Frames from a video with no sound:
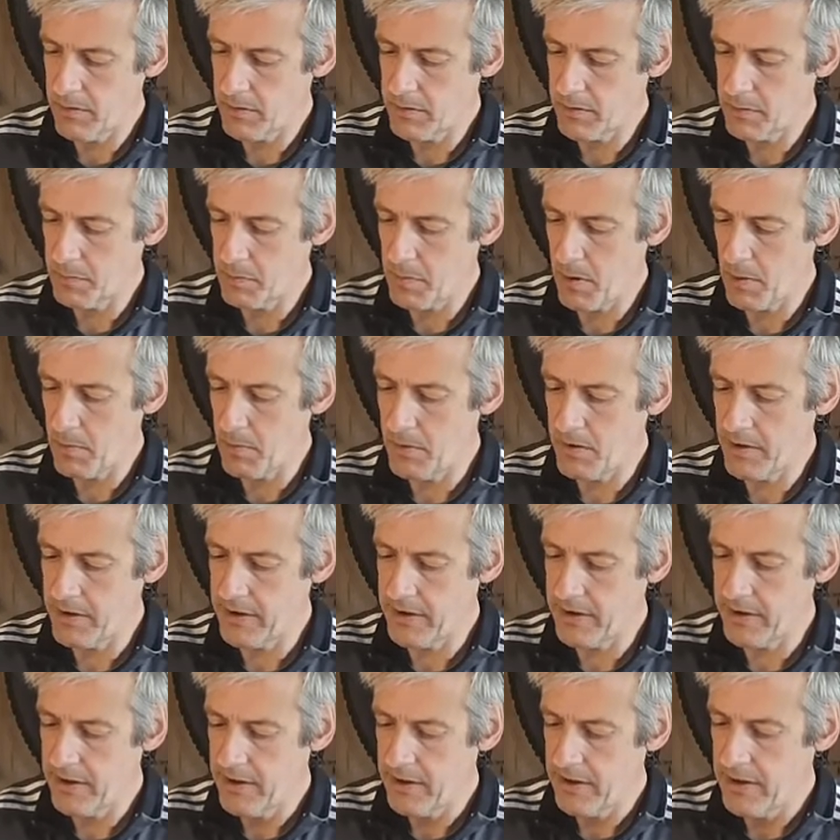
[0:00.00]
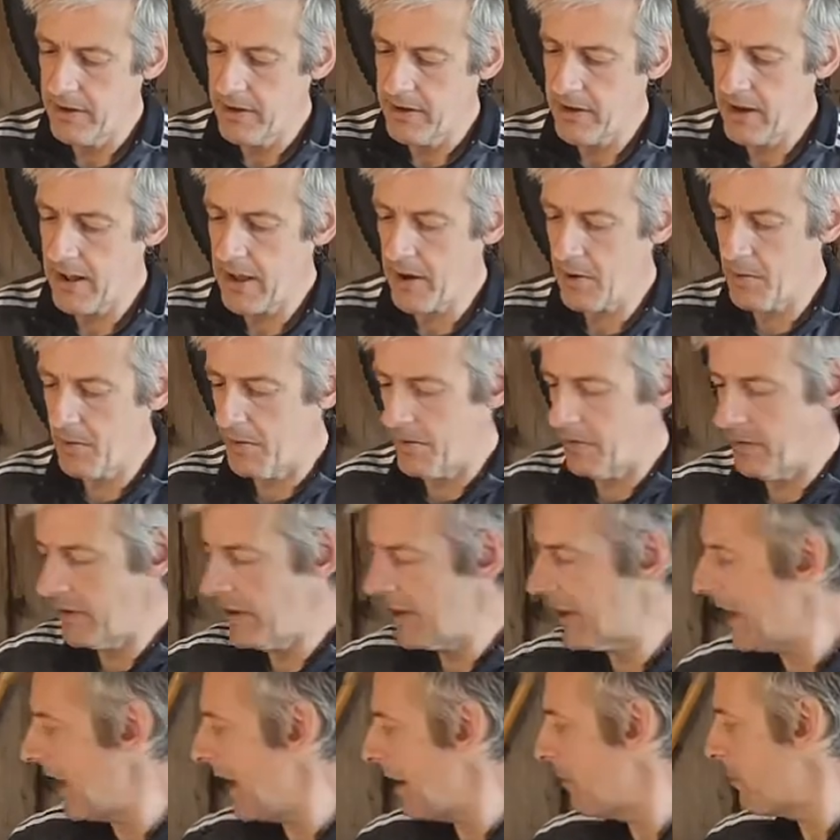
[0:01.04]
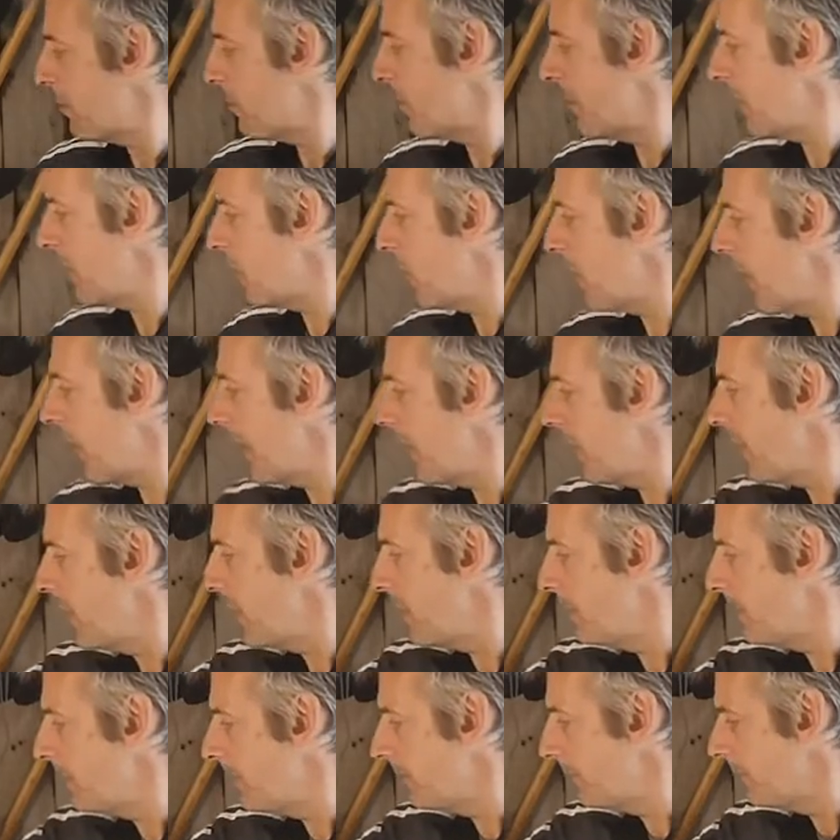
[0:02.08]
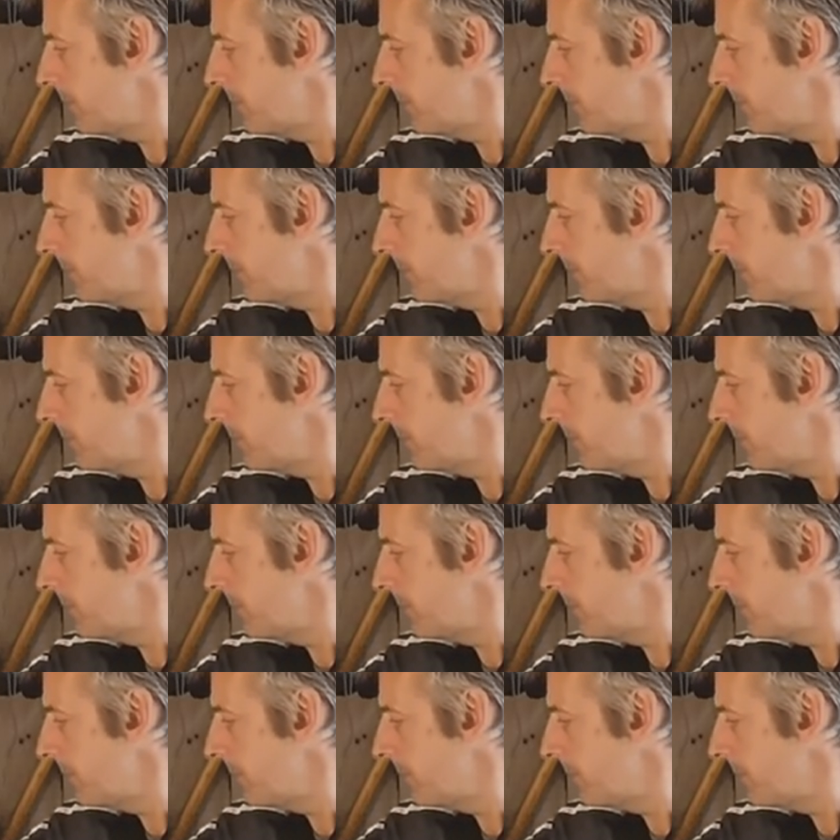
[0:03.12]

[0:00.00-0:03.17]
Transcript: Just pop one in. Now you can pre-wet them,